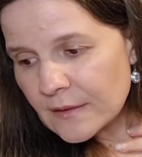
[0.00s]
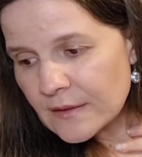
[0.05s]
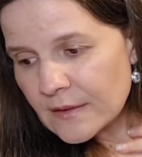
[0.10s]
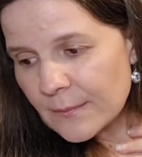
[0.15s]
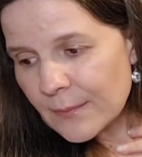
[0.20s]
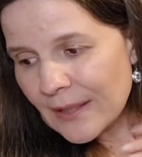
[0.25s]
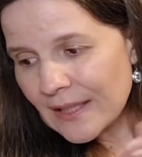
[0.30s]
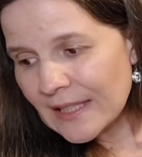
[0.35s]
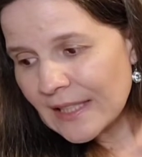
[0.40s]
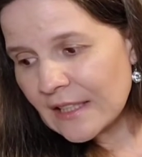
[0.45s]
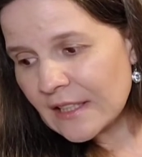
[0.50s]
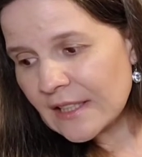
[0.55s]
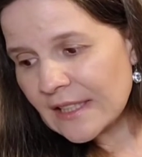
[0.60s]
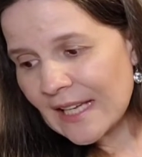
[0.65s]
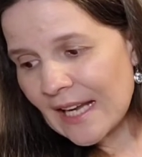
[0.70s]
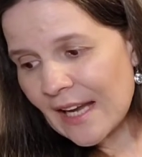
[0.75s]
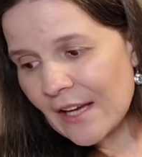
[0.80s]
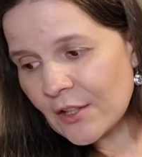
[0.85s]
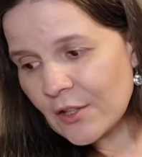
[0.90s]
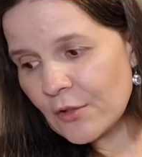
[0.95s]
depending on
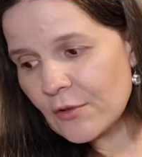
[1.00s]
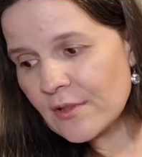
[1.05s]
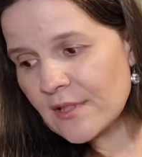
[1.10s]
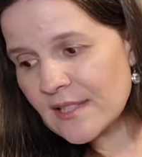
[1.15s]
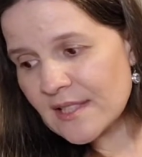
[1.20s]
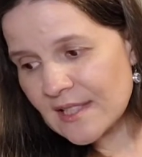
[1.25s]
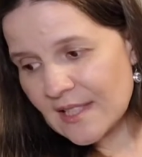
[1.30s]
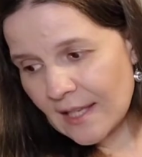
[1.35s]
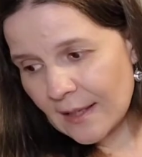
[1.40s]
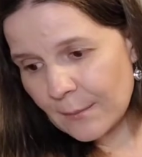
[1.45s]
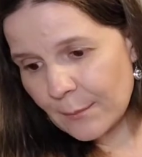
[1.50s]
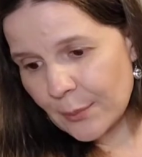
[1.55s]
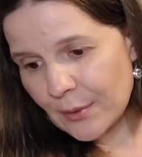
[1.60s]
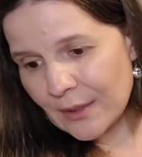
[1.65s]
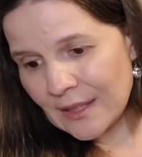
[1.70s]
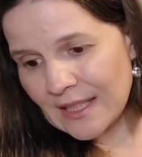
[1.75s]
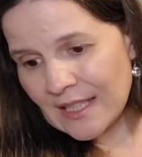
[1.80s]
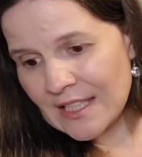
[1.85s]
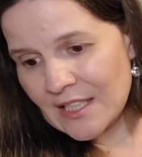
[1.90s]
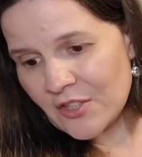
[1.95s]
how you sip,
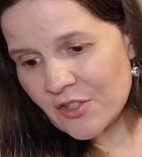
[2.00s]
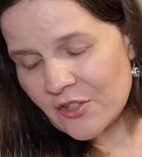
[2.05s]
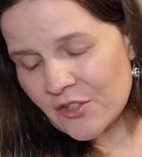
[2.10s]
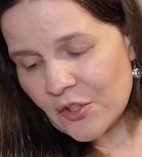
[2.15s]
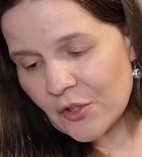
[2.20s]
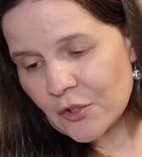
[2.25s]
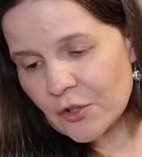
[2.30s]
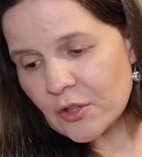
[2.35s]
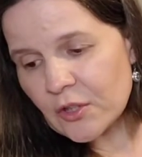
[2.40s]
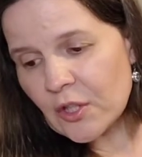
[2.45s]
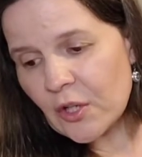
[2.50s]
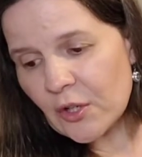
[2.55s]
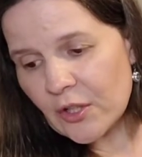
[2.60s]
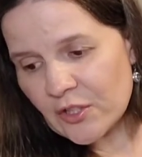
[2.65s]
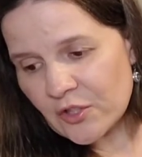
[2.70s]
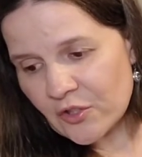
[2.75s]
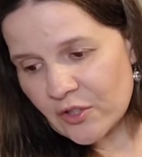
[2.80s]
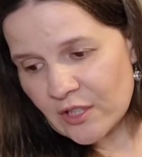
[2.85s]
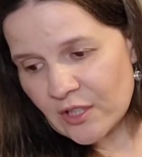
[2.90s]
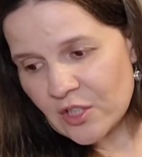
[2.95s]
each Cirkul
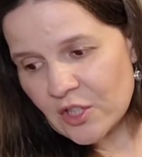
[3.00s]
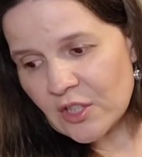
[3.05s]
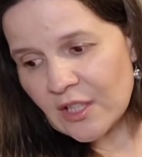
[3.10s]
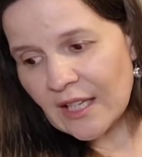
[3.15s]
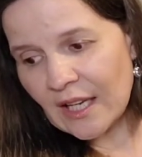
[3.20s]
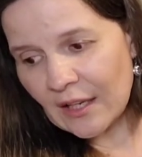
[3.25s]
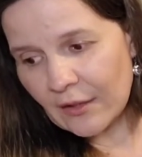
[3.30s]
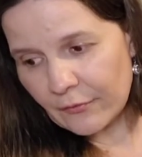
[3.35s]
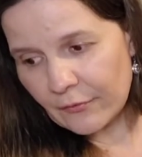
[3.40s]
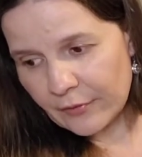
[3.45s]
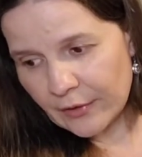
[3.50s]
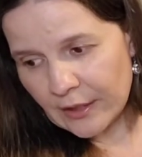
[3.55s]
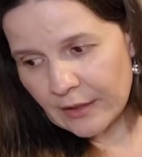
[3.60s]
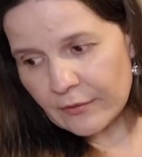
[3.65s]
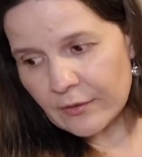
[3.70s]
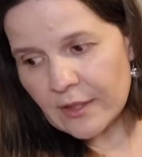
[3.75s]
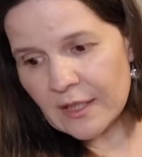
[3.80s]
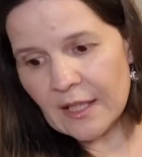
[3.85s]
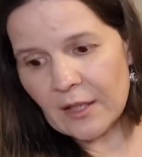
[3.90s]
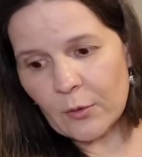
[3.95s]
cartridge can
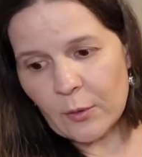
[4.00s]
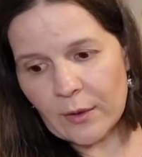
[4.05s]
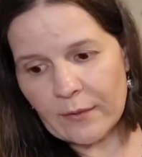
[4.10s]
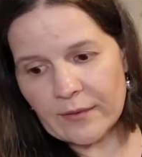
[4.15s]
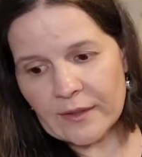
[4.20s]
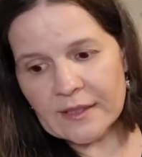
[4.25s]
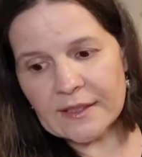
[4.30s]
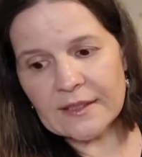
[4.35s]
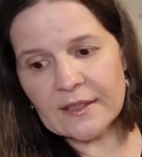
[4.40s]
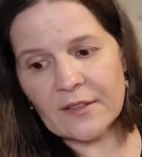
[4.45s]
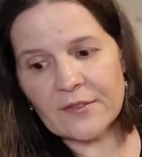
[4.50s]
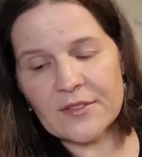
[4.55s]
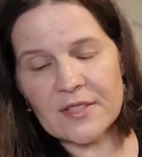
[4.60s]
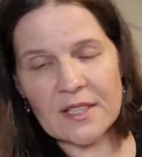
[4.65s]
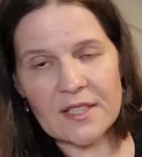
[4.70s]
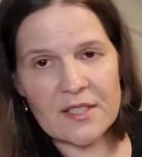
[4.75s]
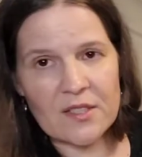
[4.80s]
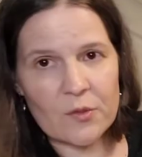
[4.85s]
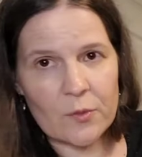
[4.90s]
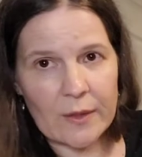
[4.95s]
flavor the equivalent of
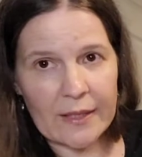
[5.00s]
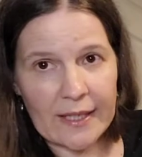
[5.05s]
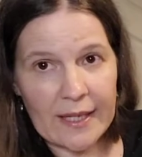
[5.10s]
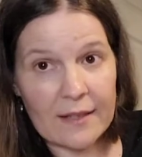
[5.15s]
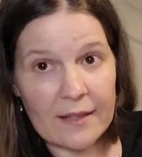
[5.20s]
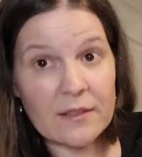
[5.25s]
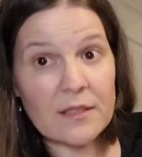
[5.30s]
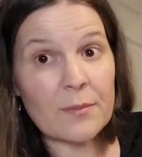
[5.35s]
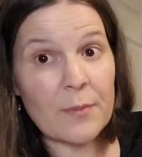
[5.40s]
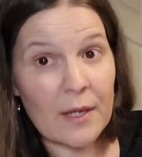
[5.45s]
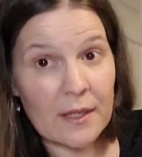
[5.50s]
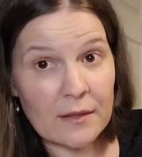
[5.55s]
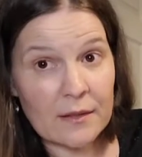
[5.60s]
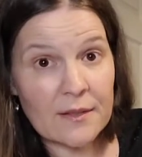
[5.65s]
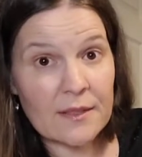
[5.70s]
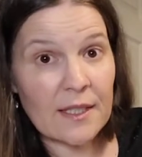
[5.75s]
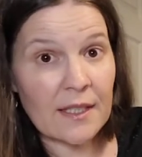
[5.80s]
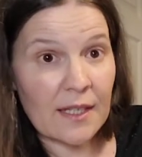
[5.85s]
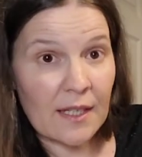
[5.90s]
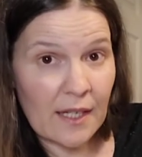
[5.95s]
six 20-ounce
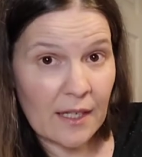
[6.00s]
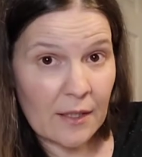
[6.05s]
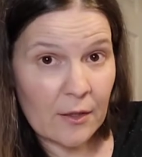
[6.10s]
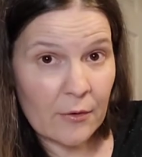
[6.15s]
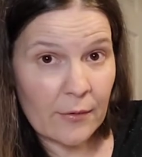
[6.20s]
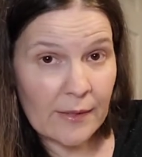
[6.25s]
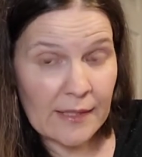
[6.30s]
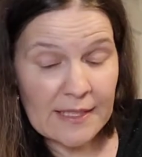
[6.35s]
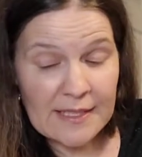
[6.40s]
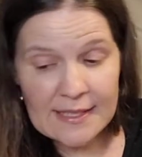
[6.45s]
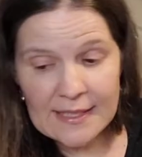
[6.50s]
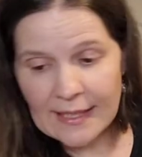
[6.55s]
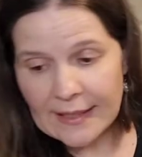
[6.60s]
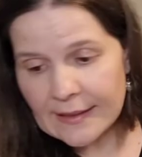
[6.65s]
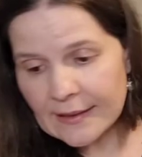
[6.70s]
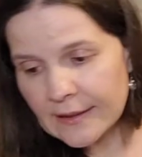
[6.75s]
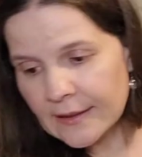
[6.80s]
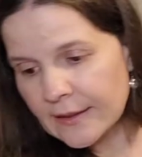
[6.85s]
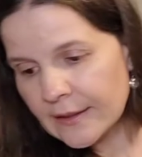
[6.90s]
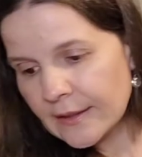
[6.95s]
bottles, like I had already
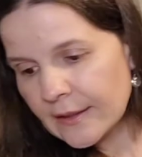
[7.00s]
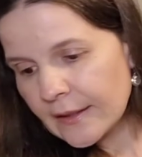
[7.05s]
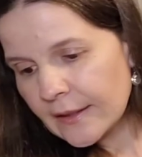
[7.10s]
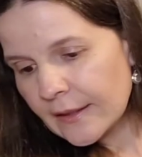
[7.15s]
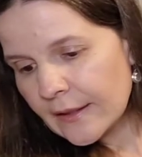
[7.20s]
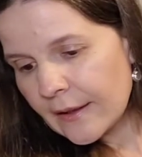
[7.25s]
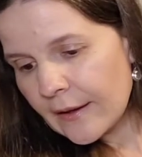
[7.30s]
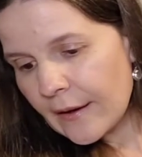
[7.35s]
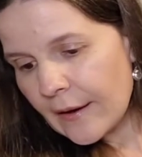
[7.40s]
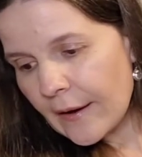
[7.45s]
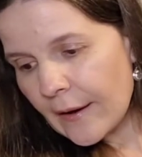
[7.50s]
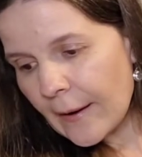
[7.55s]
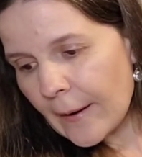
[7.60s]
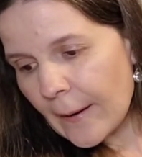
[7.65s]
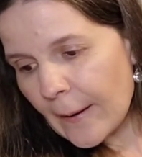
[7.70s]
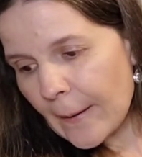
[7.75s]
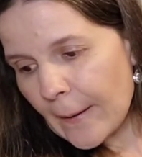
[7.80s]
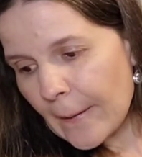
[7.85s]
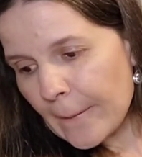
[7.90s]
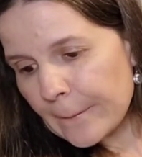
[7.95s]
said.
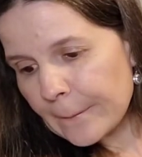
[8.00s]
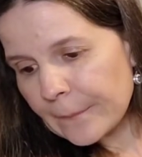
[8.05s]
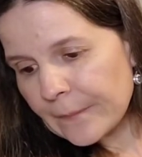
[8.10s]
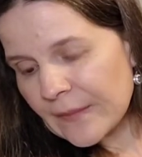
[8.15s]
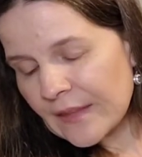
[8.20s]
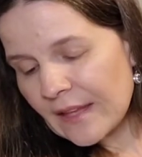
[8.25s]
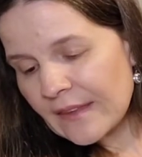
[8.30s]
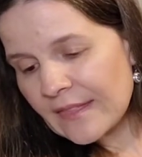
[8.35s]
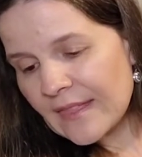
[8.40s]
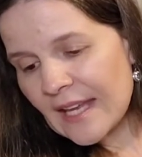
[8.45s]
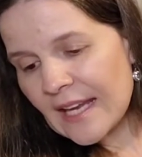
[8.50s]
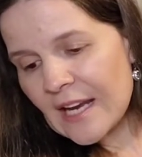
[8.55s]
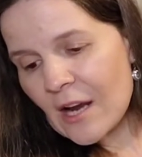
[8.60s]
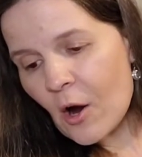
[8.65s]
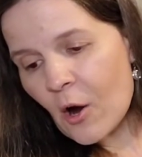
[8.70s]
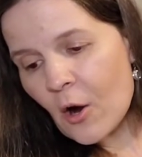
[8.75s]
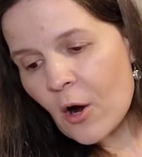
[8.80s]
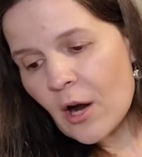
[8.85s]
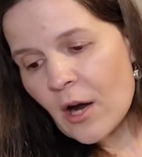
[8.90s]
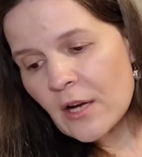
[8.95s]
Um, they
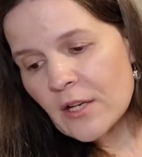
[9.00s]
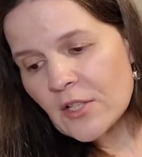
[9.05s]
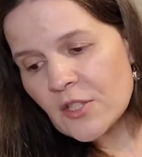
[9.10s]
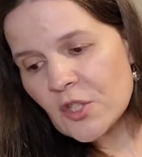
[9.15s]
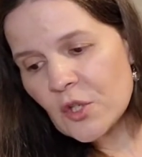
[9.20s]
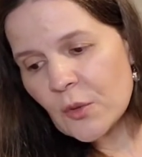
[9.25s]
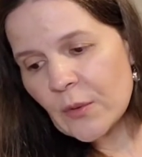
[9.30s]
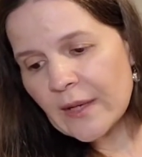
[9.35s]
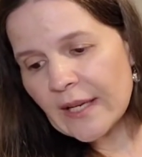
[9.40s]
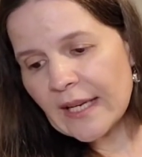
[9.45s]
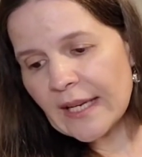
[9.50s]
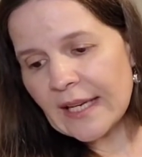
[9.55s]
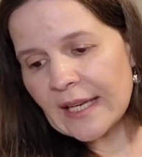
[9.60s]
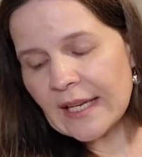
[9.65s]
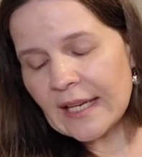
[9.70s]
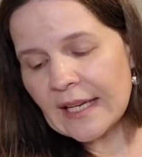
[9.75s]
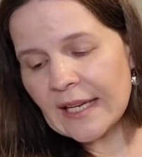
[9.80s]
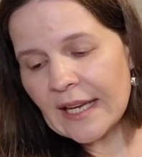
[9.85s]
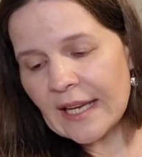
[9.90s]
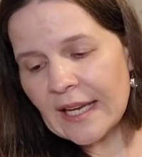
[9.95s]
are
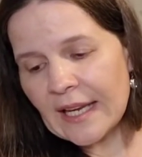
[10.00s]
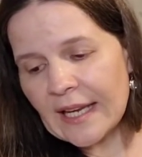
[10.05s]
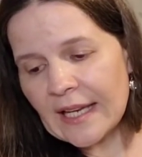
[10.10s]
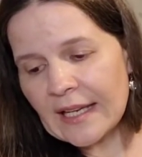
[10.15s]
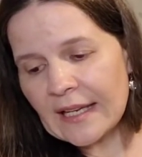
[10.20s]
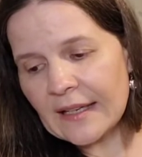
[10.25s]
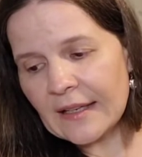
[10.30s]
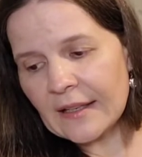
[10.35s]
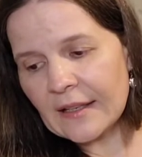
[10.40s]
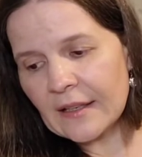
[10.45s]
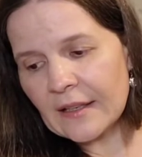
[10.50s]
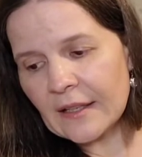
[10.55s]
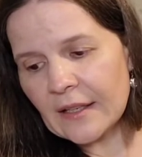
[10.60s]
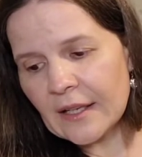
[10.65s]
doing a